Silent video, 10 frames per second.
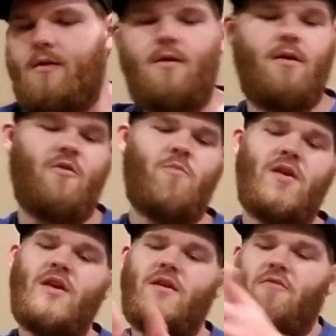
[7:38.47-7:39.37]
Now,
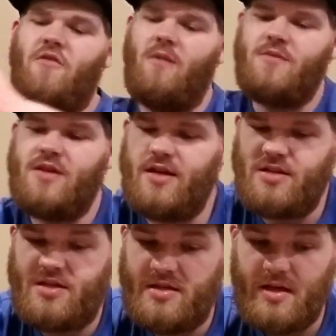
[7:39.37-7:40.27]
speaking of
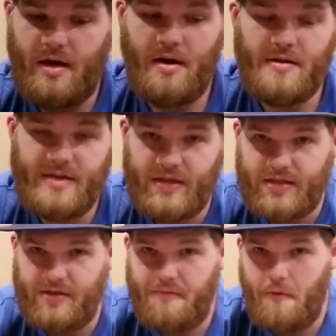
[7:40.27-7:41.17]
subsets, the
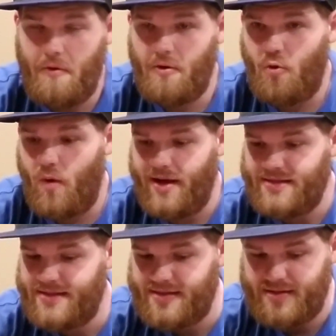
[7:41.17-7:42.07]
64
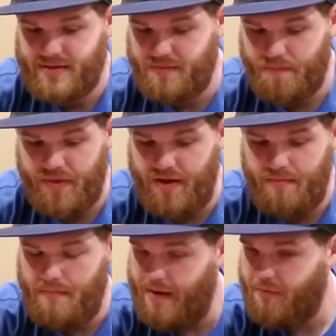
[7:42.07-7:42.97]
quest, the
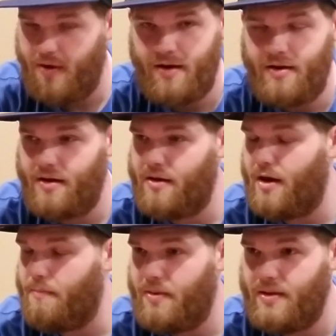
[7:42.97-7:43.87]
never-ending
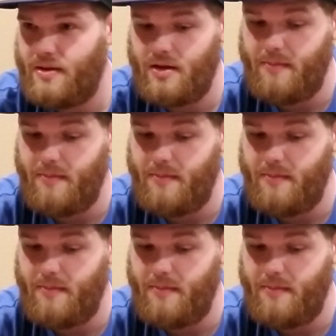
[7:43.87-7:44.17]
uphill